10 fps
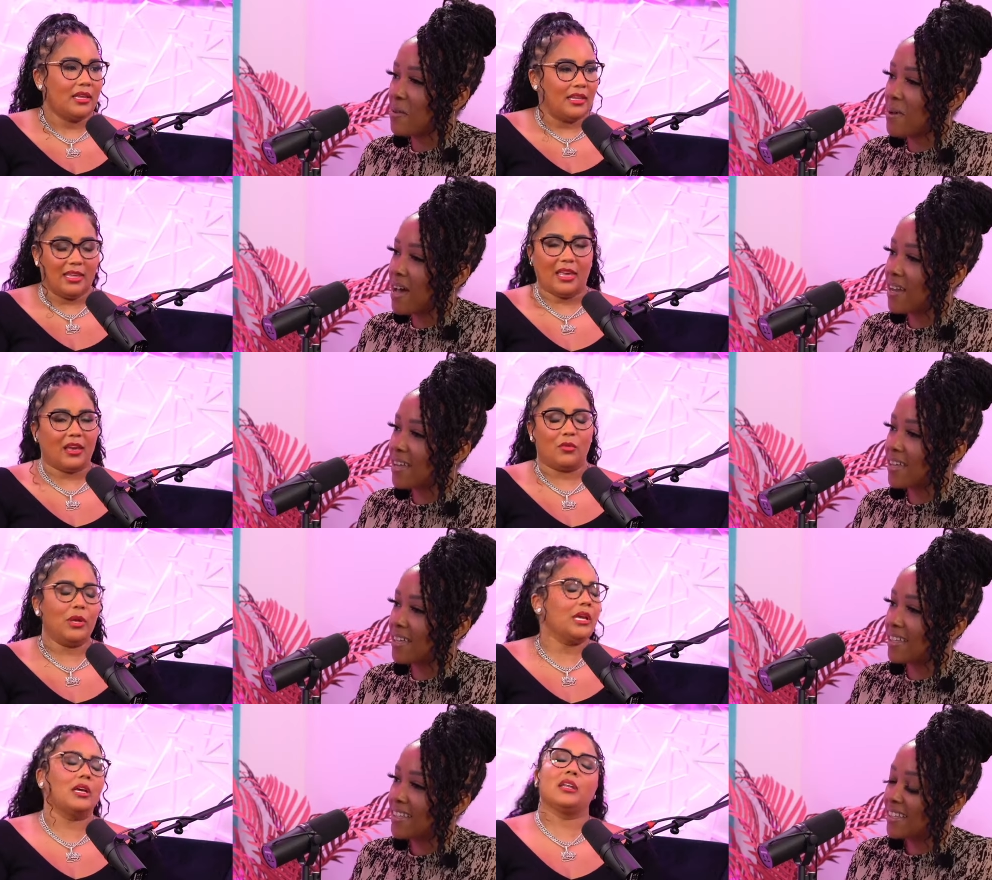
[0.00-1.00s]
Speaker 1: about yeah, it. Yeah, we
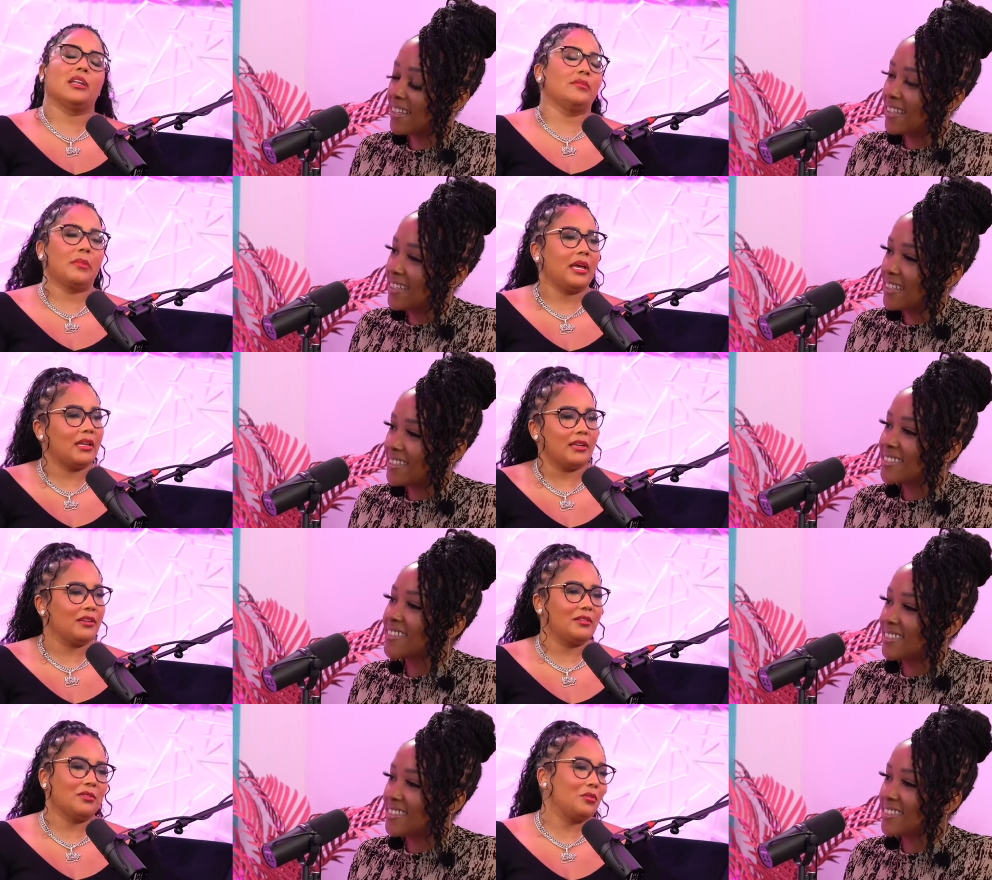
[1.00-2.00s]
couldn't have met
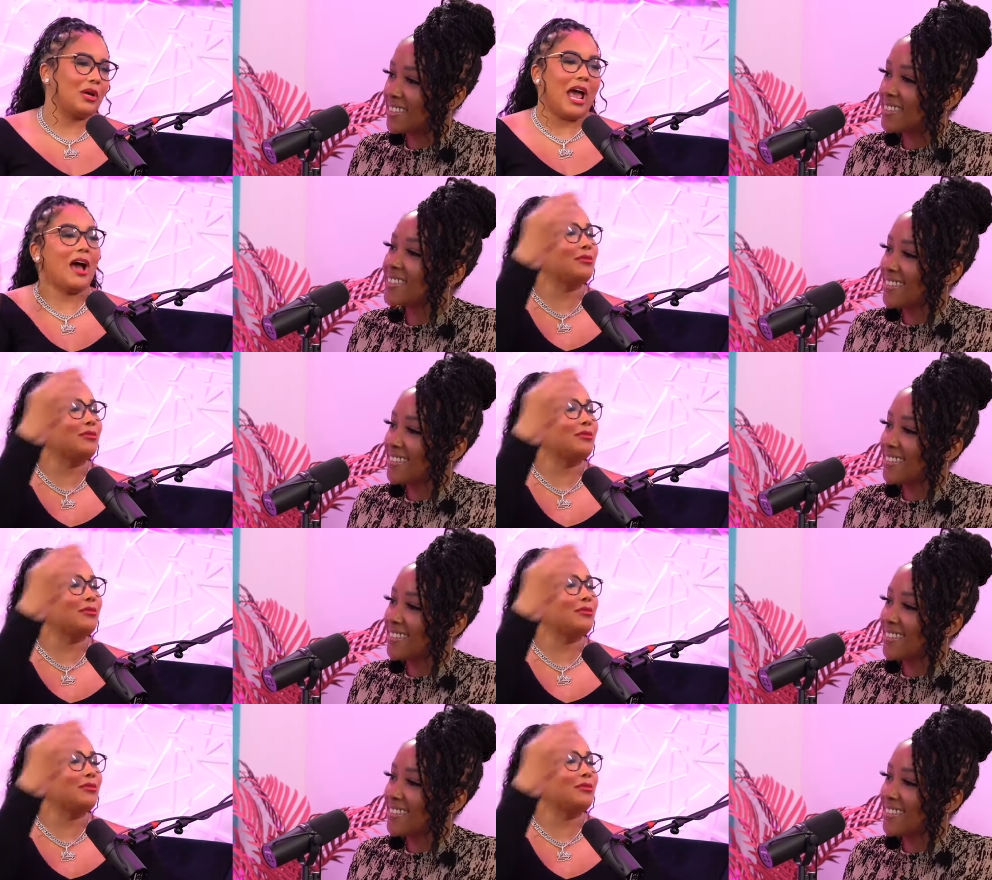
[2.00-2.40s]
when I